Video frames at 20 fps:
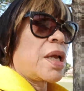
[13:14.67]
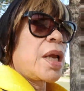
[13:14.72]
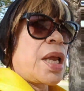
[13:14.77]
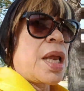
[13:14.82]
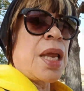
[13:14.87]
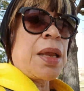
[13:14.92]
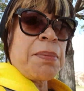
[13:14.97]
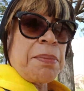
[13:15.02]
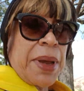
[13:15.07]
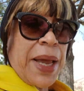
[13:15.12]

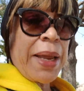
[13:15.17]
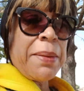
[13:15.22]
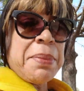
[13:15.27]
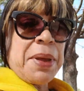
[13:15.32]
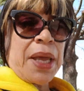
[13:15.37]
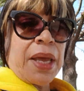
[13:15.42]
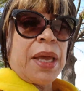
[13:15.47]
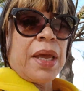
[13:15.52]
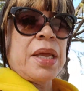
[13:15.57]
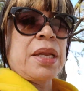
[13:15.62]
in my
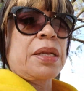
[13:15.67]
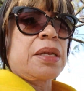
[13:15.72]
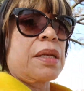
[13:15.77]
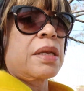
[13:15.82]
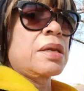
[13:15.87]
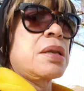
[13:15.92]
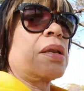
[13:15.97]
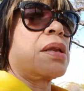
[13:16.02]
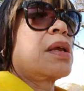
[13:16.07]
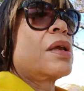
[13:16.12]
bed,
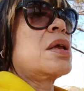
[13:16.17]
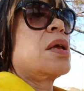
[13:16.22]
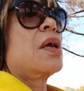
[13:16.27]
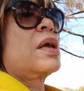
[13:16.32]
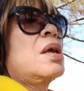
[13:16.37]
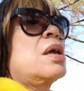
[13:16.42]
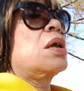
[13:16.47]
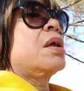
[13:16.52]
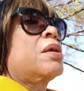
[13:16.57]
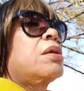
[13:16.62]

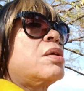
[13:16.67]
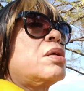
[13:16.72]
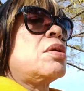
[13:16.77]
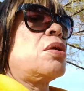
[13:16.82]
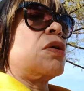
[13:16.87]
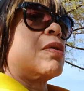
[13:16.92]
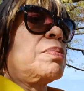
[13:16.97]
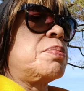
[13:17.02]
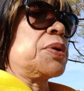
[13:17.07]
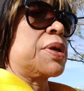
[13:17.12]

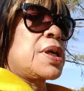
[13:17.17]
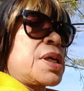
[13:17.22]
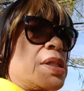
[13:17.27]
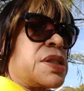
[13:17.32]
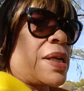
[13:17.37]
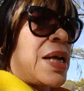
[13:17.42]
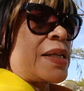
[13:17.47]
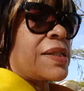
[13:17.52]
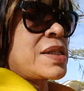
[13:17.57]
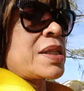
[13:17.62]
because
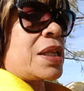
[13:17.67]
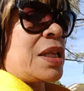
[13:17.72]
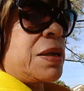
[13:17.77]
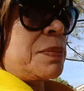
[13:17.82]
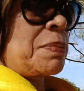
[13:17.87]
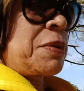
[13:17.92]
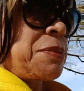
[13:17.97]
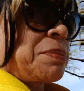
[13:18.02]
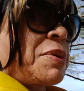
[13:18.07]
I sleep in